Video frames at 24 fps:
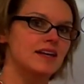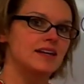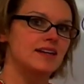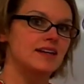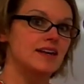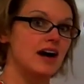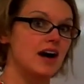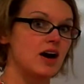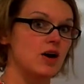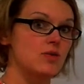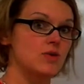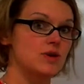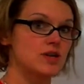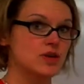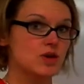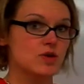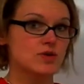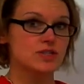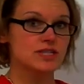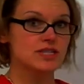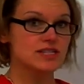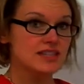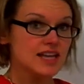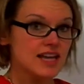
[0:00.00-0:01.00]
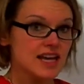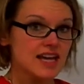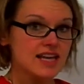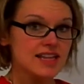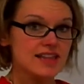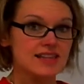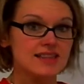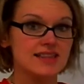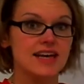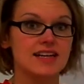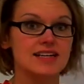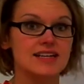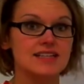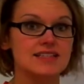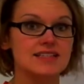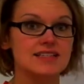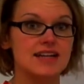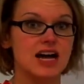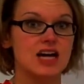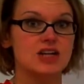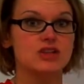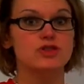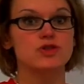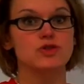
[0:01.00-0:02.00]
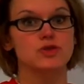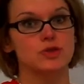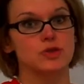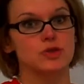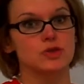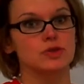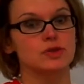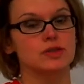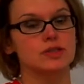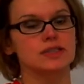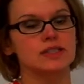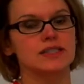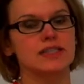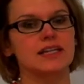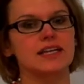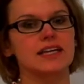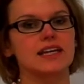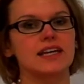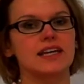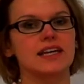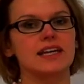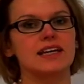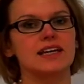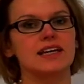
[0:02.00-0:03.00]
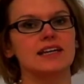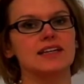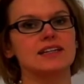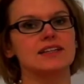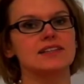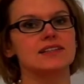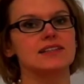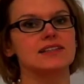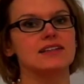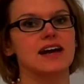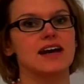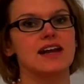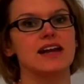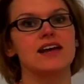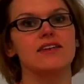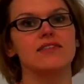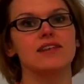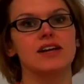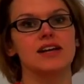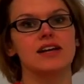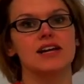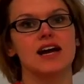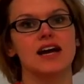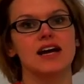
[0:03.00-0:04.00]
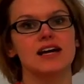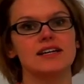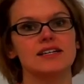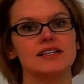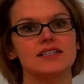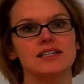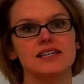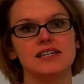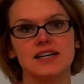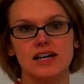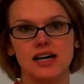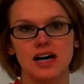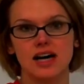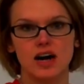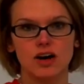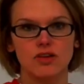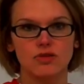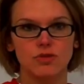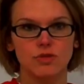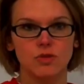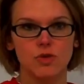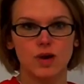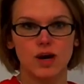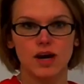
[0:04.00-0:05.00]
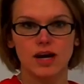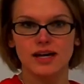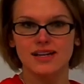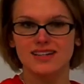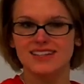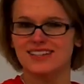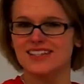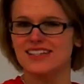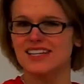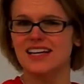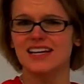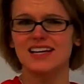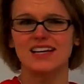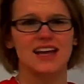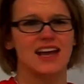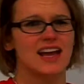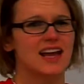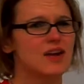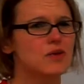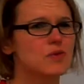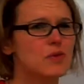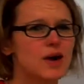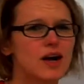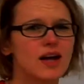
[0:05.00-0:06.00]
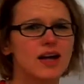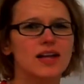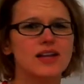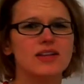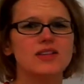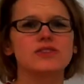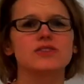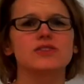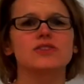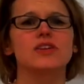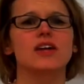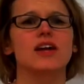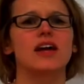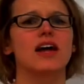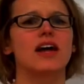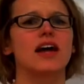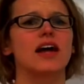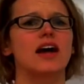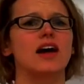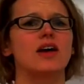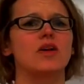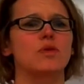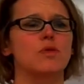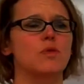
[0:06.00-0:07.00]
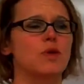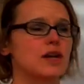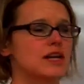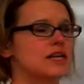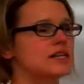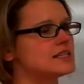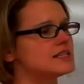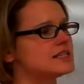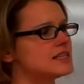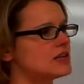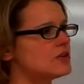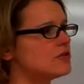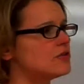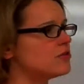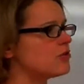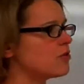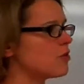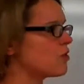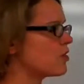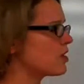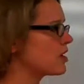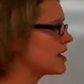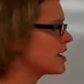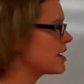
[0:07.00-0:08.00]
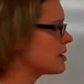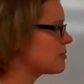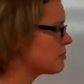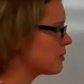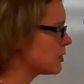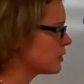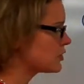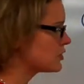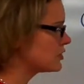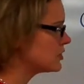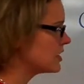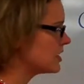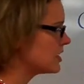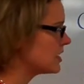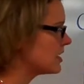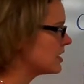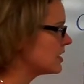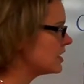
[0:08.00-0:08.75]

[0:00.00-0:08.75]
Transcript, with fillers: Now, we know today that that is not true. He did not have any idea of what DNA was and what it did for a person.